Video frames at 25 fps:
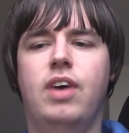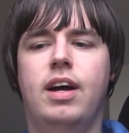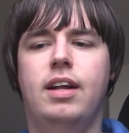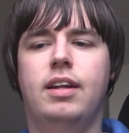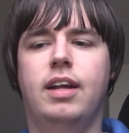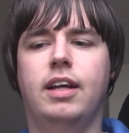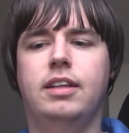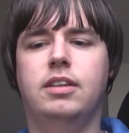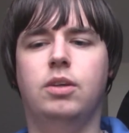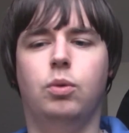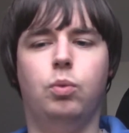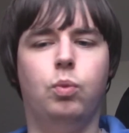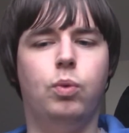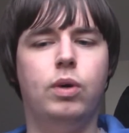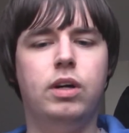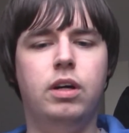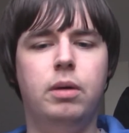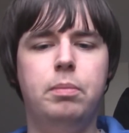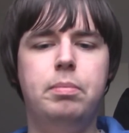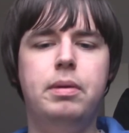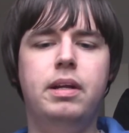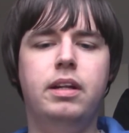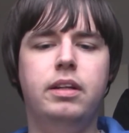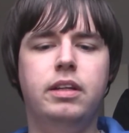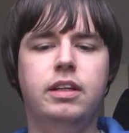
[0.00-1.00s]
like the
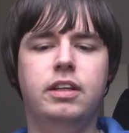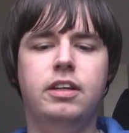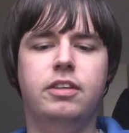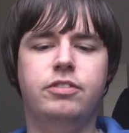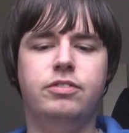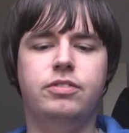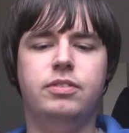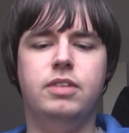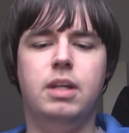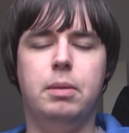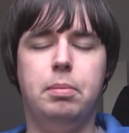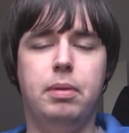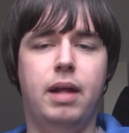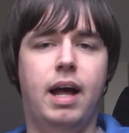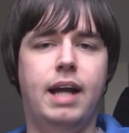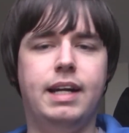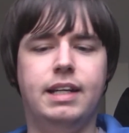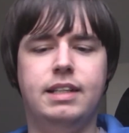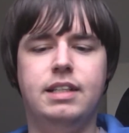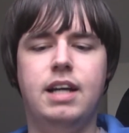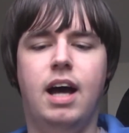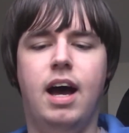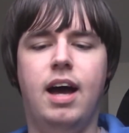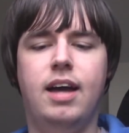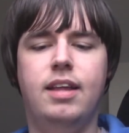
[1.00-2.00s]
world building of the
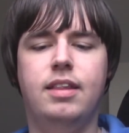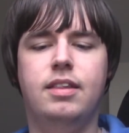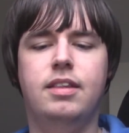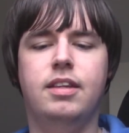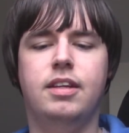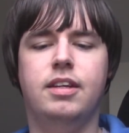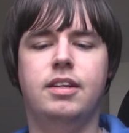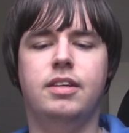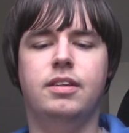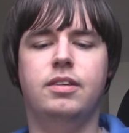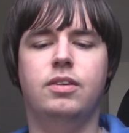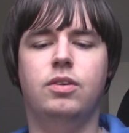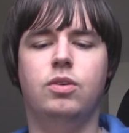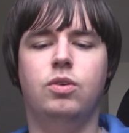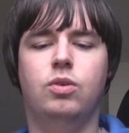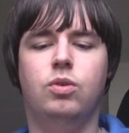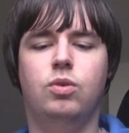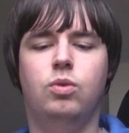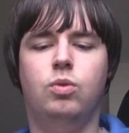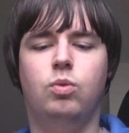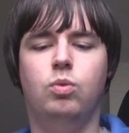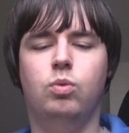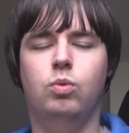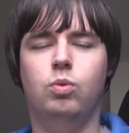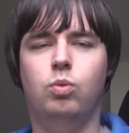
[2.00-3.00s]
planet Tython
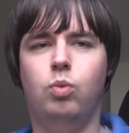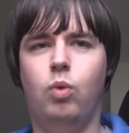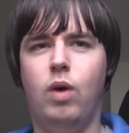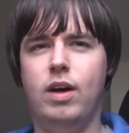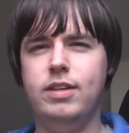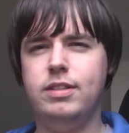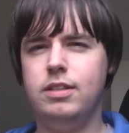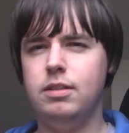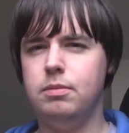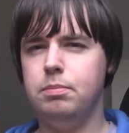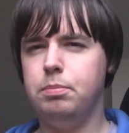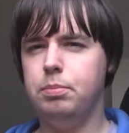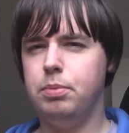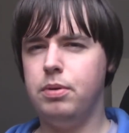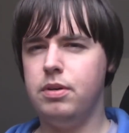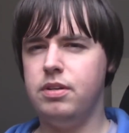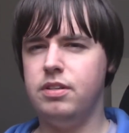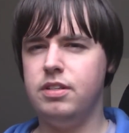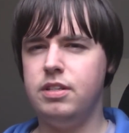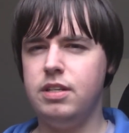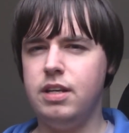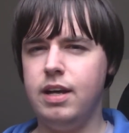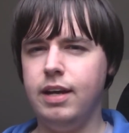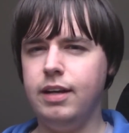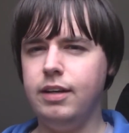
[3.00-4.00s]
wasn't
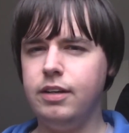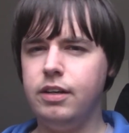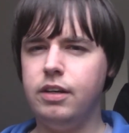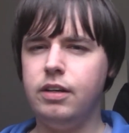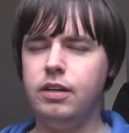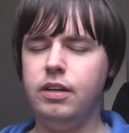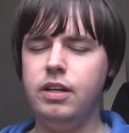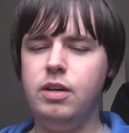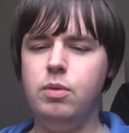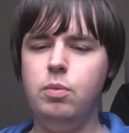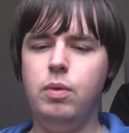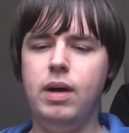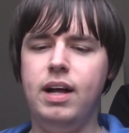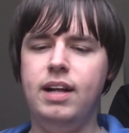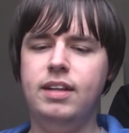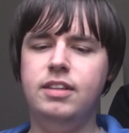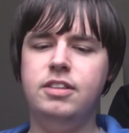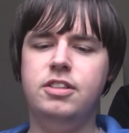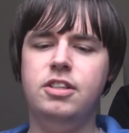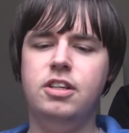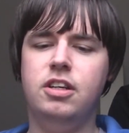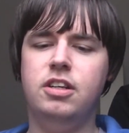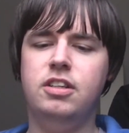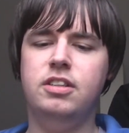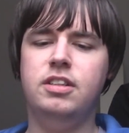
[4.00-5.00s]
particularly well
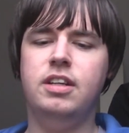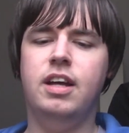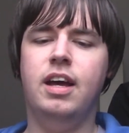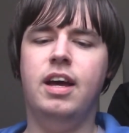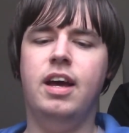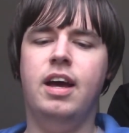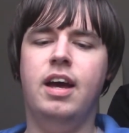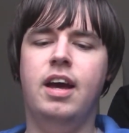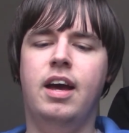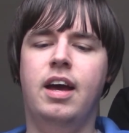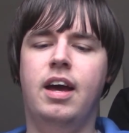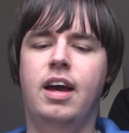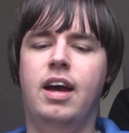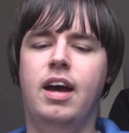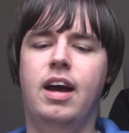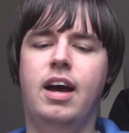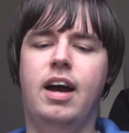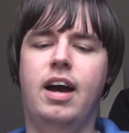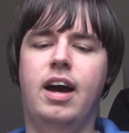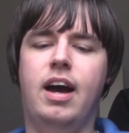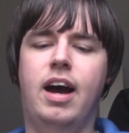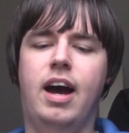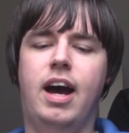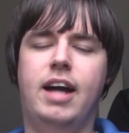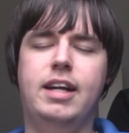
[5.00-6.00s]
done,
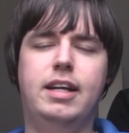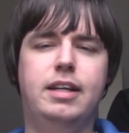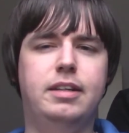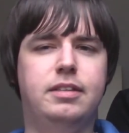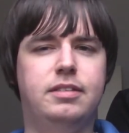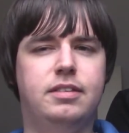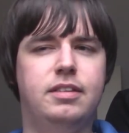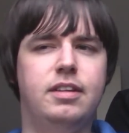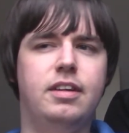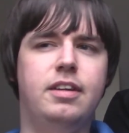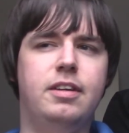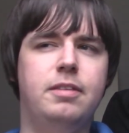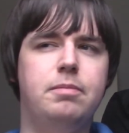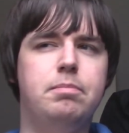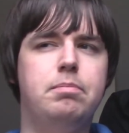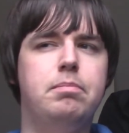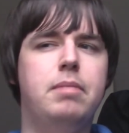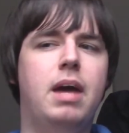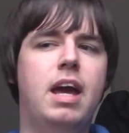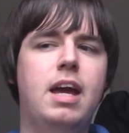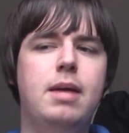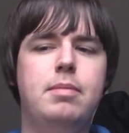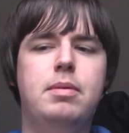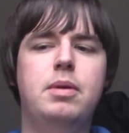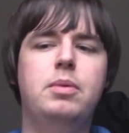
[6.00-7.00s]
and it
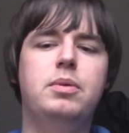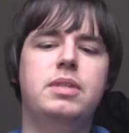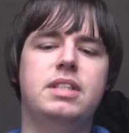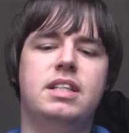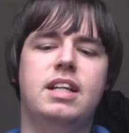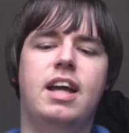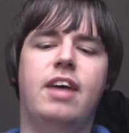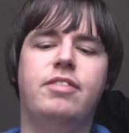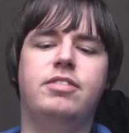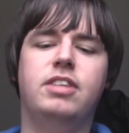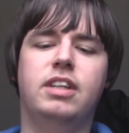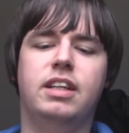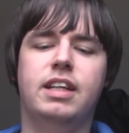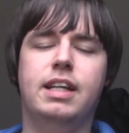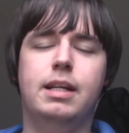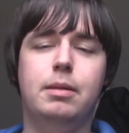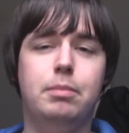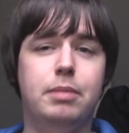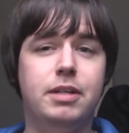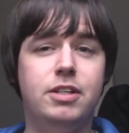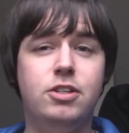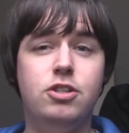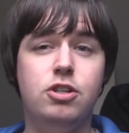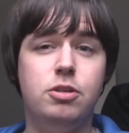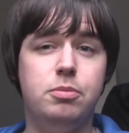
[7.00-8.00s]
maybe was left a little
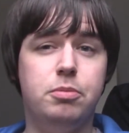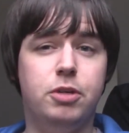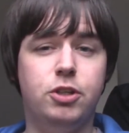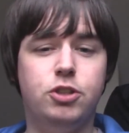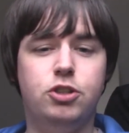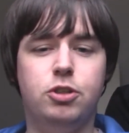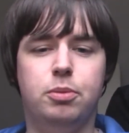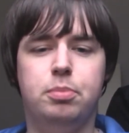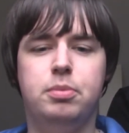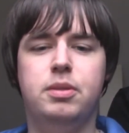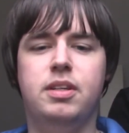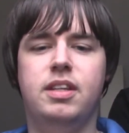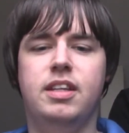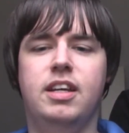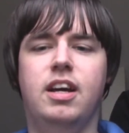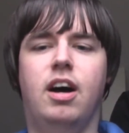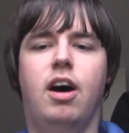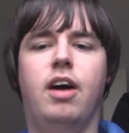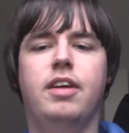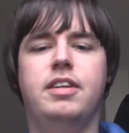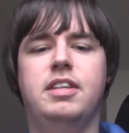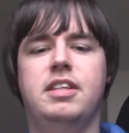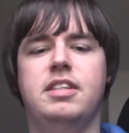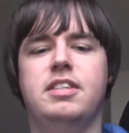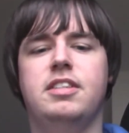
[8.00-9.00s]
bit too much up to the
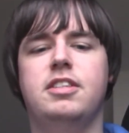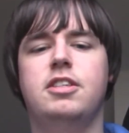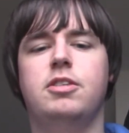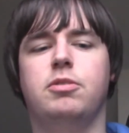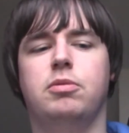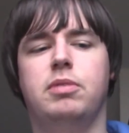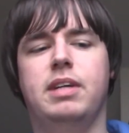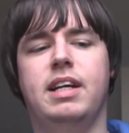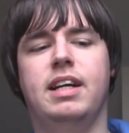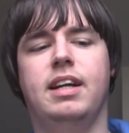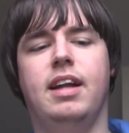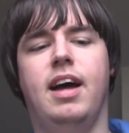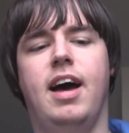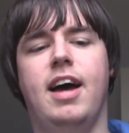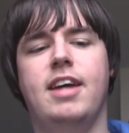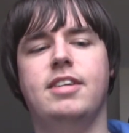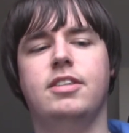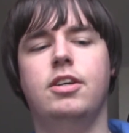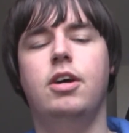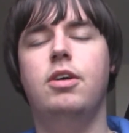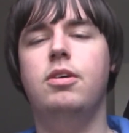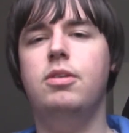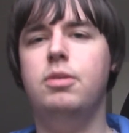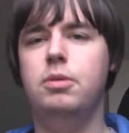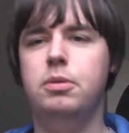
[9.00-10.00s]
audience to realize,
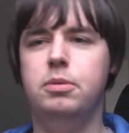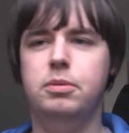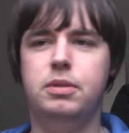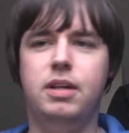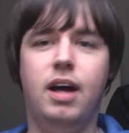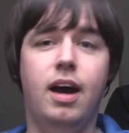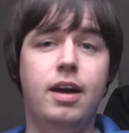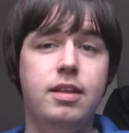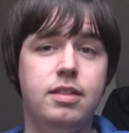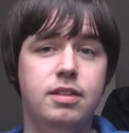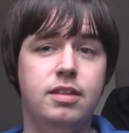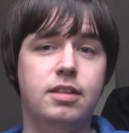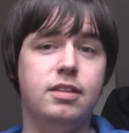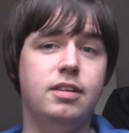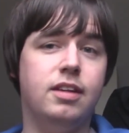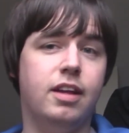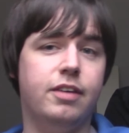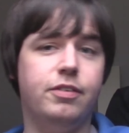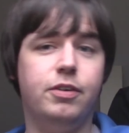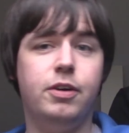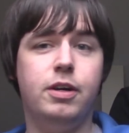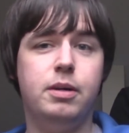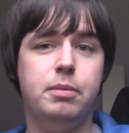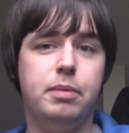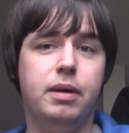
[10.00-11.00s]
oh, Tython,
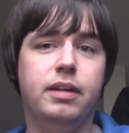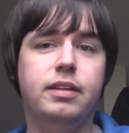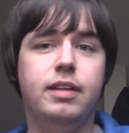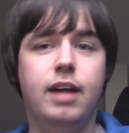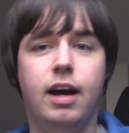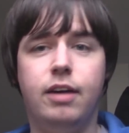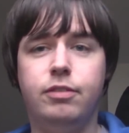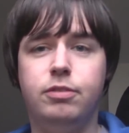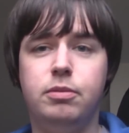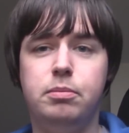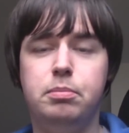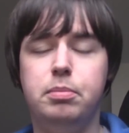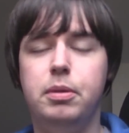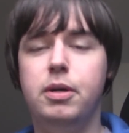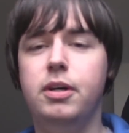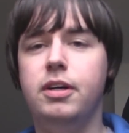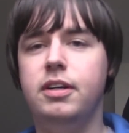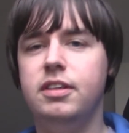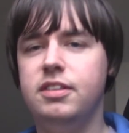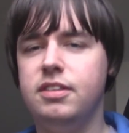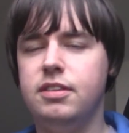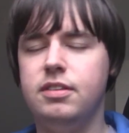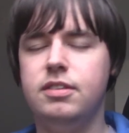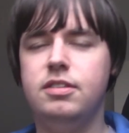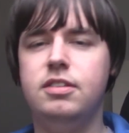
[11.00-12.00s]
I've heard about that from
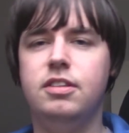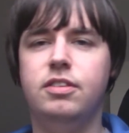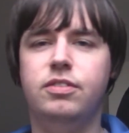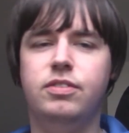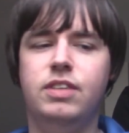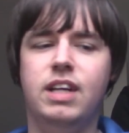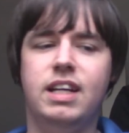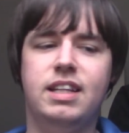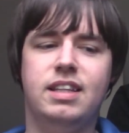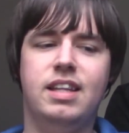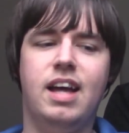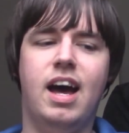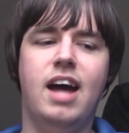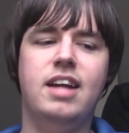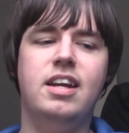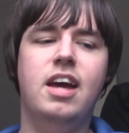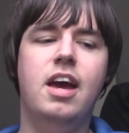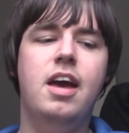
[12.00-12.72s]
books and stuff like that.